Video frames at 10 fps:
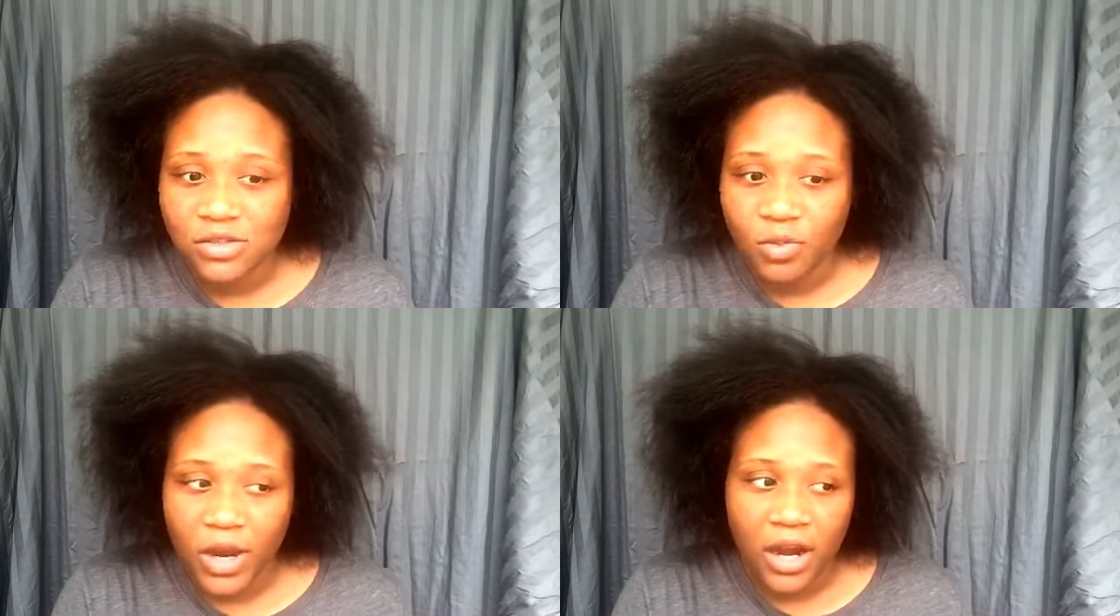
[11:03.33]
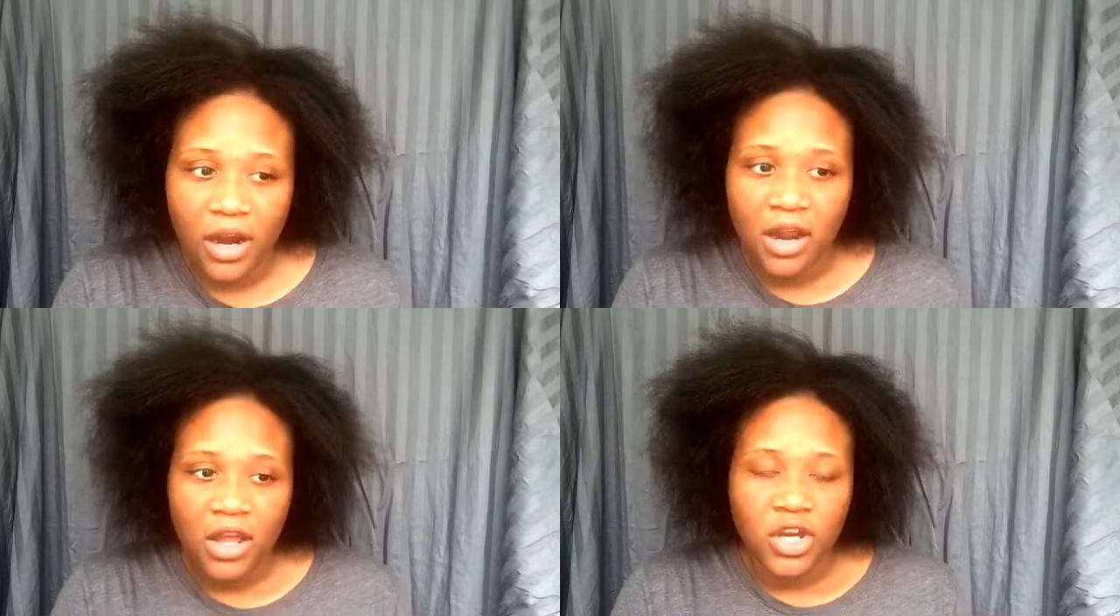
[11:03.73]

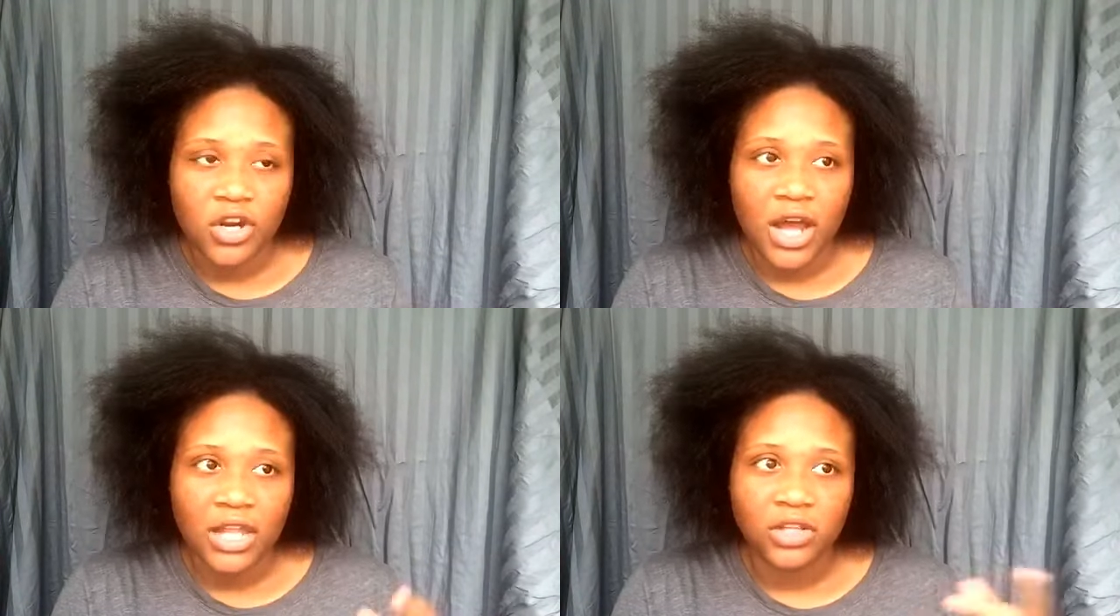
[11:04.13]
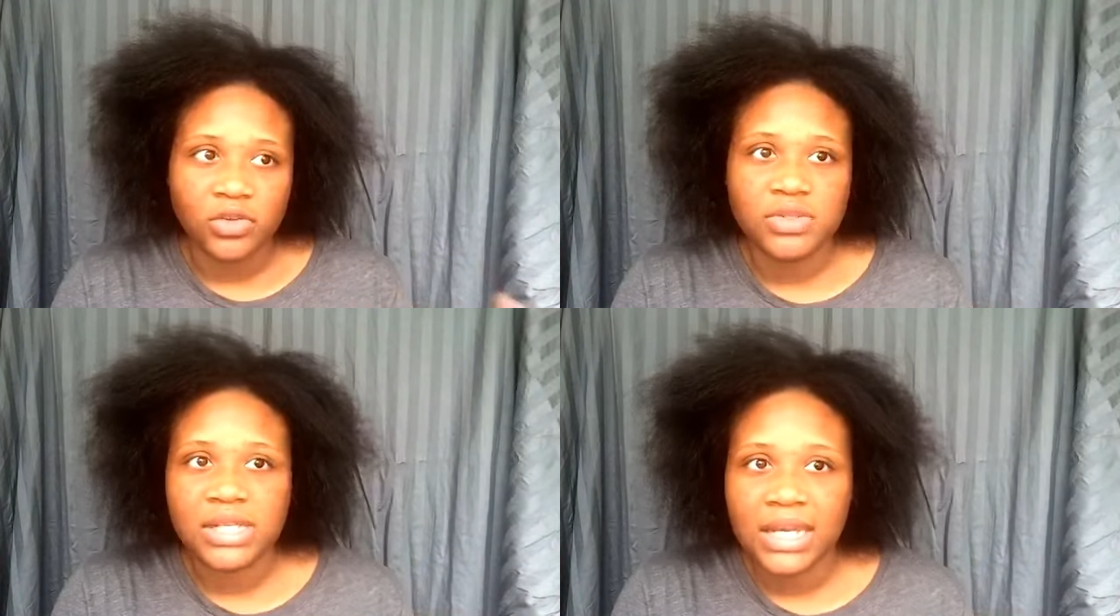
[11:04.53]
where you're not
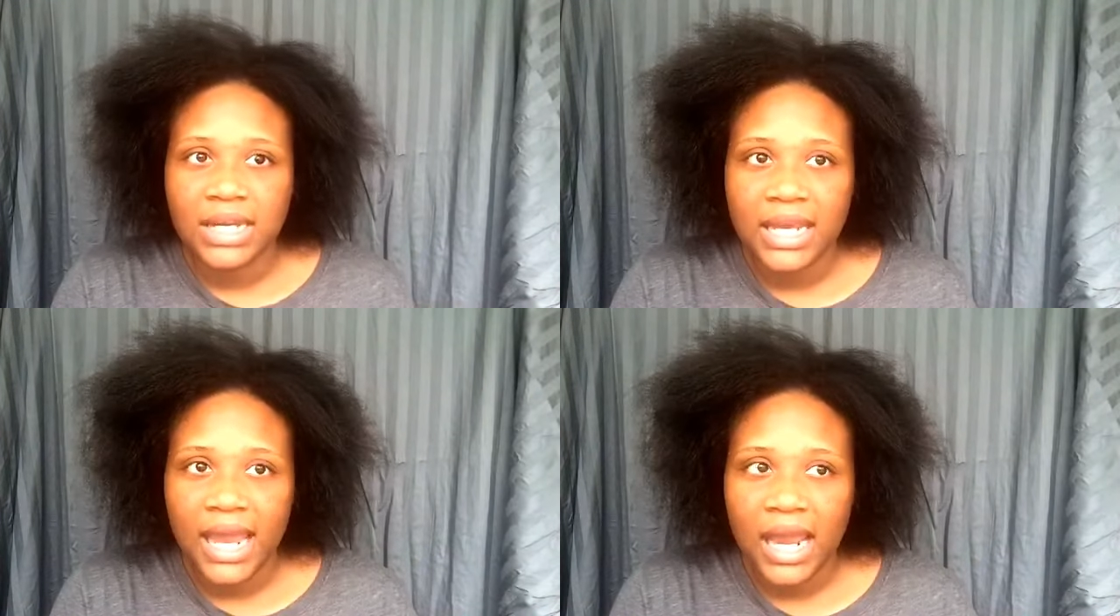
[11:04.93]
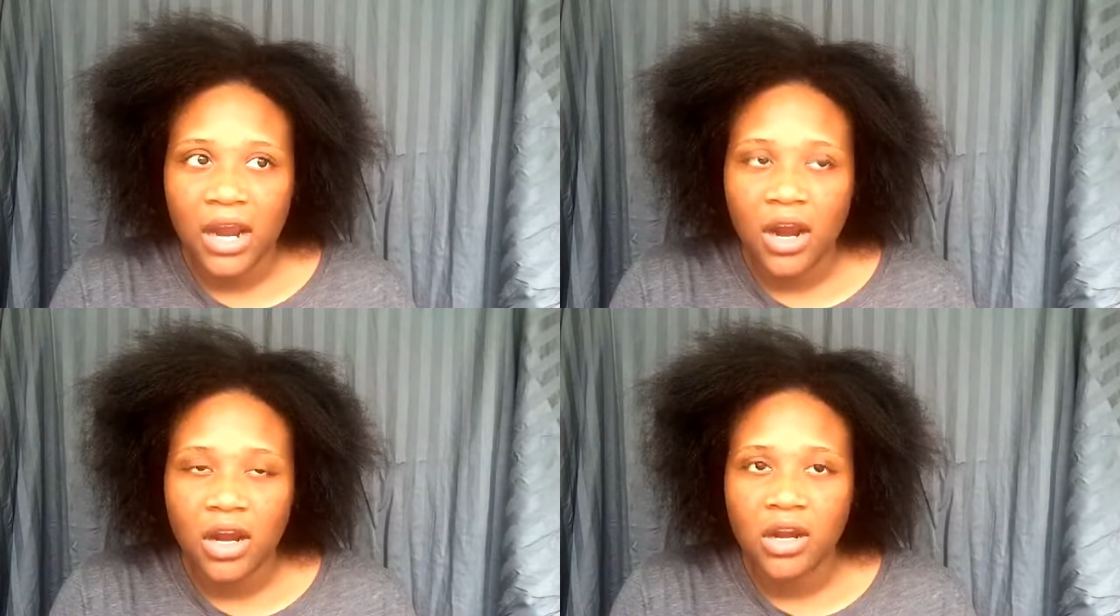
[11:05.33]
losing any
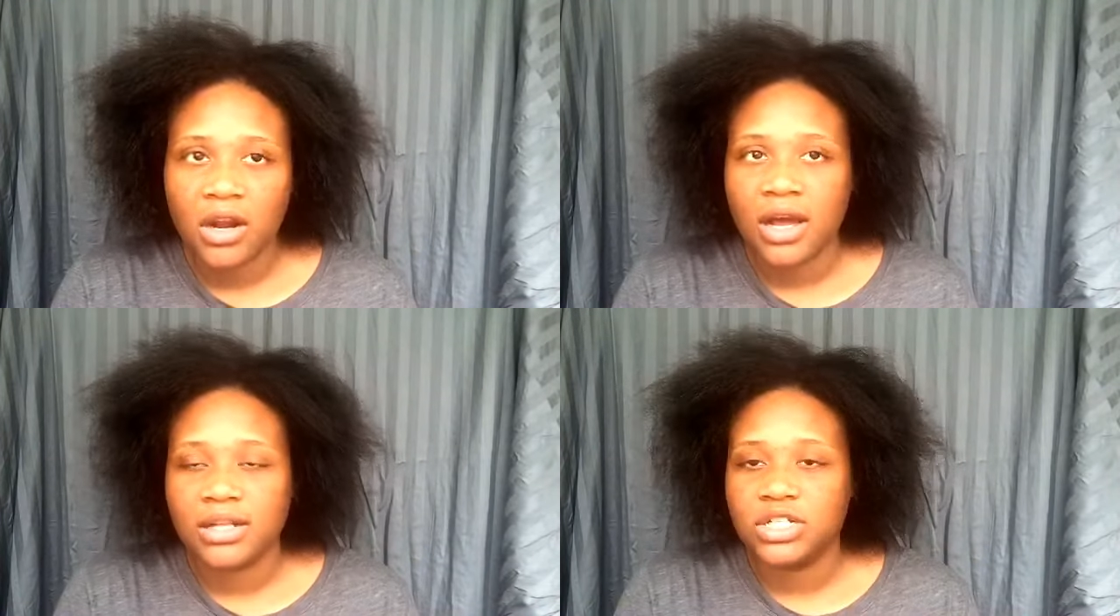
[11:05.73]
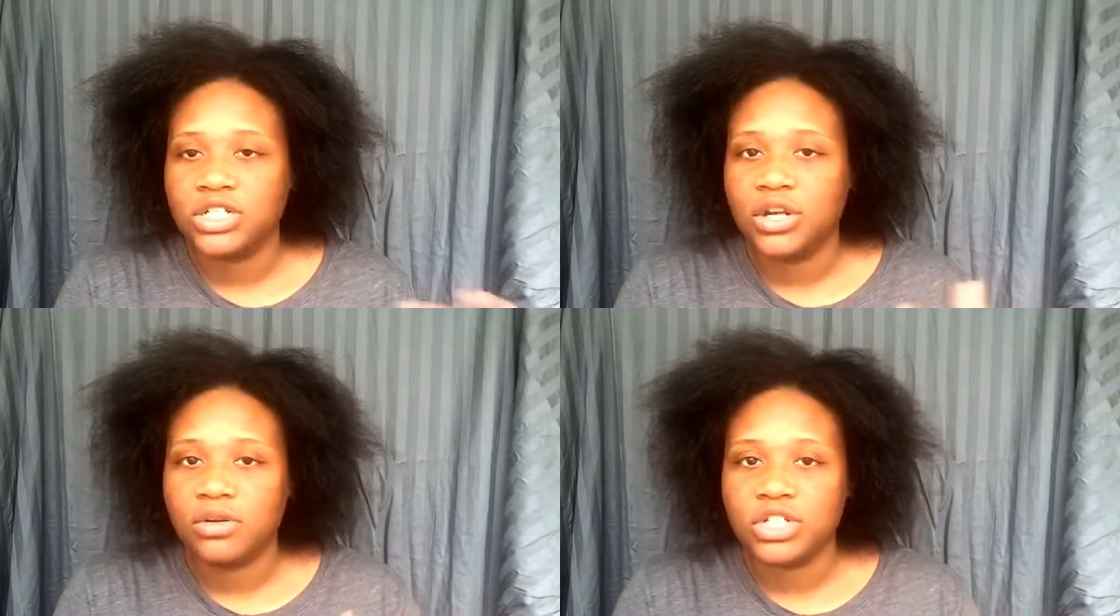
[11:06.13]
hair, you're not,
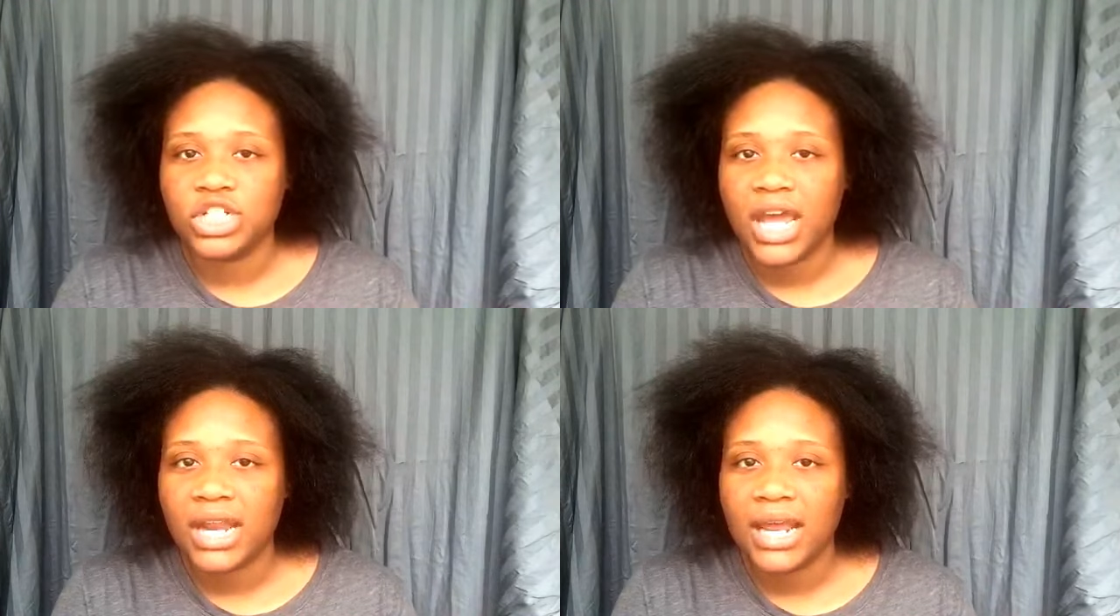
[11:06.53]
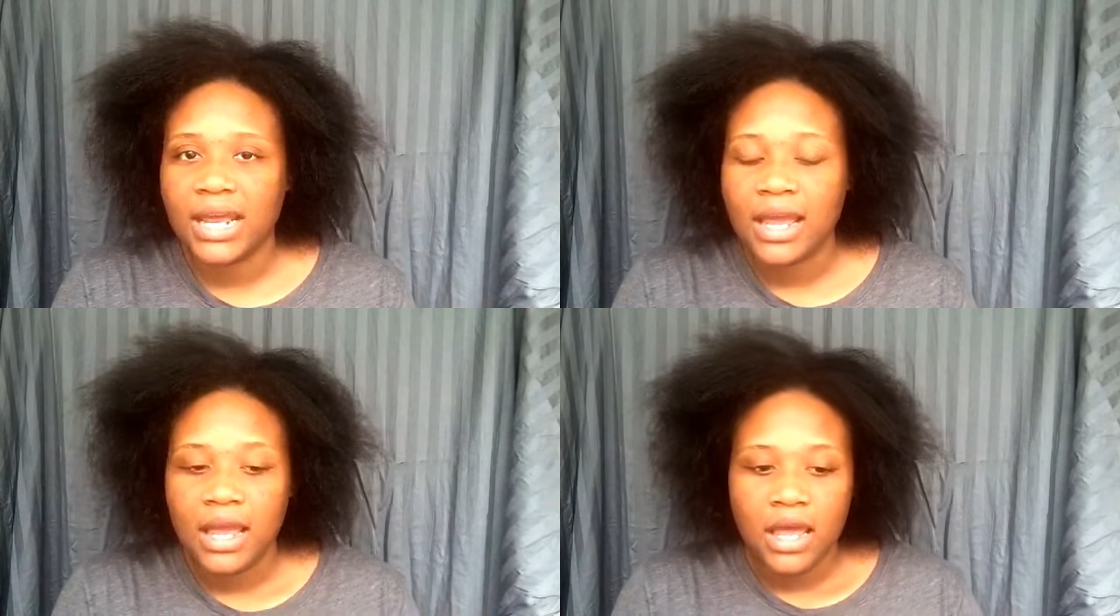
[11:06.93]
you know, shedding.